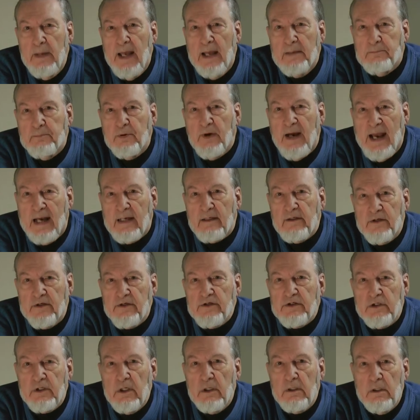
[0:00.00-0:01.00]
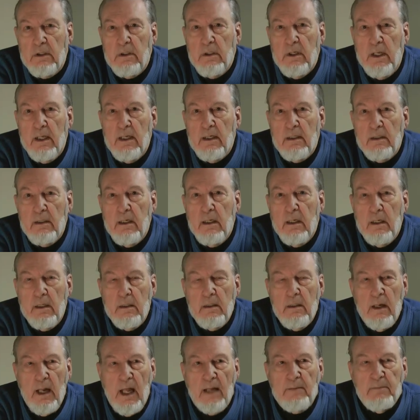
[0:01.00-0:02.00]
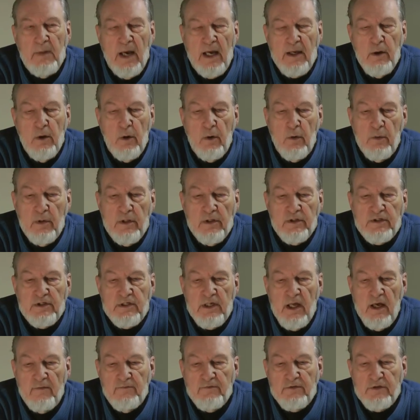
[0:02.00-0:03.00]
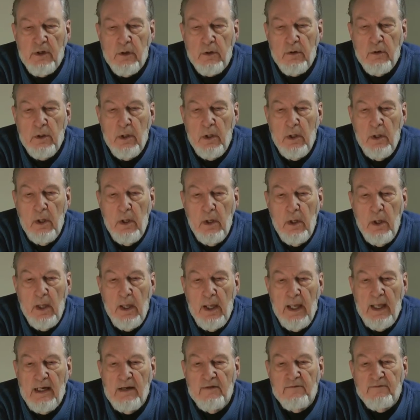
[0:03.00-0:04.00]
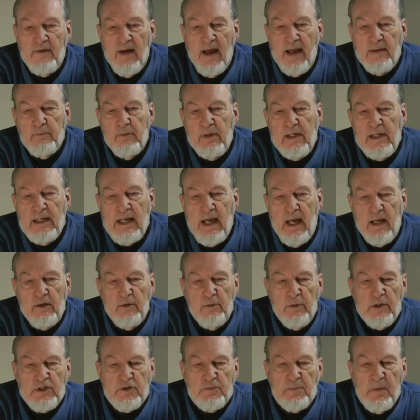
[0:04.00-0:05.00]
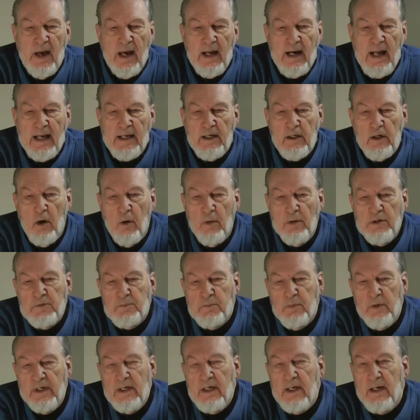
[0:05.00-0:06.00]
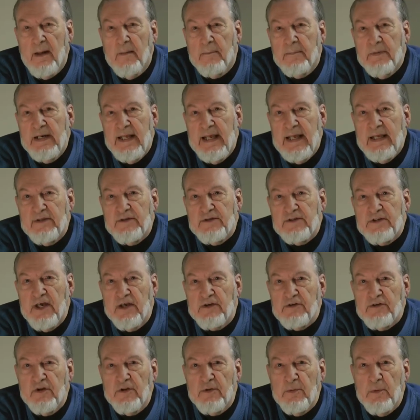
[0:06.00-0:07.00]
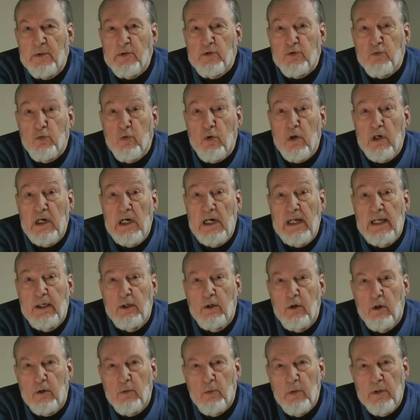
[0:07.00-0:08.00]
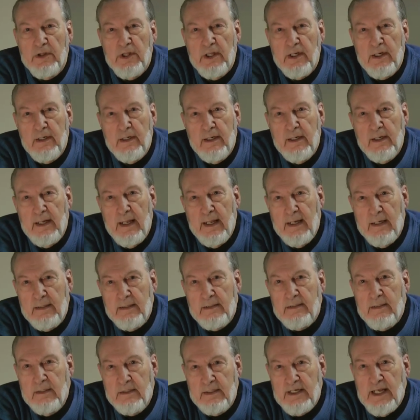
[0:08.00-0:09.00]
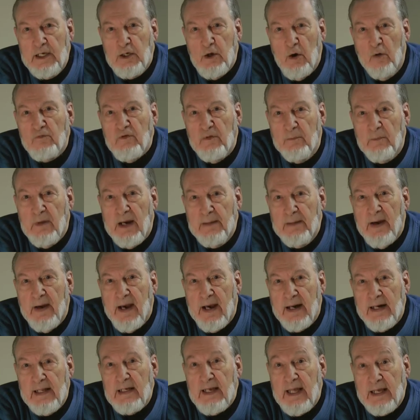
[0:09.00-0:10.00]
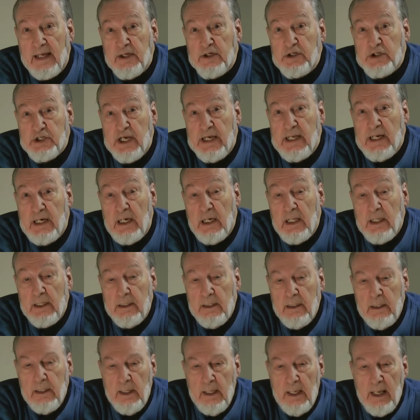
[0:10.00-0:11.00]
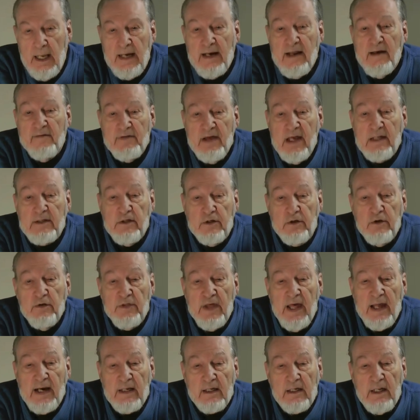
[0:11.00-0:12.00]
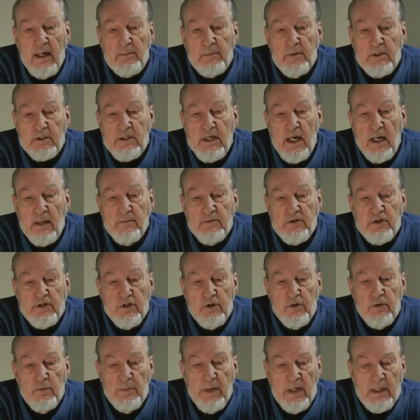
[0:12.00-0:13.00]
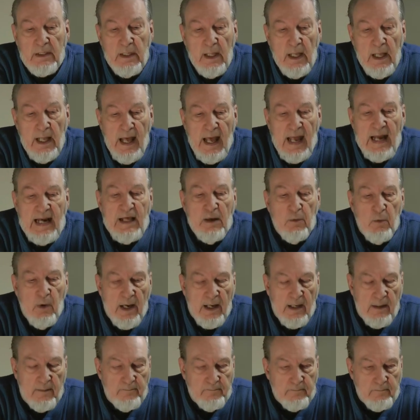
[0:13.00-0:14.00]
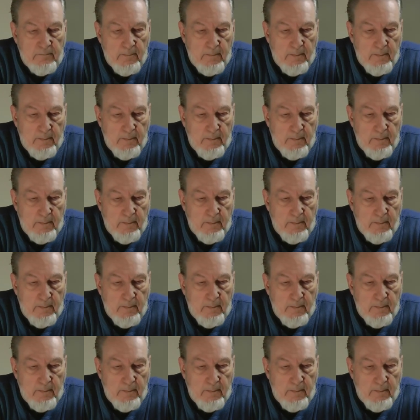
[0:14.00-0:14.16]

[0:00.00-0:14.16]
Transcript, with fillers: had practiced and on my own and stuff. So, and if I really got into a spot, I could always bring it up an ancestor that was really good with it and take over body like a channeling. And I've had to do that a couple times too, but anyway.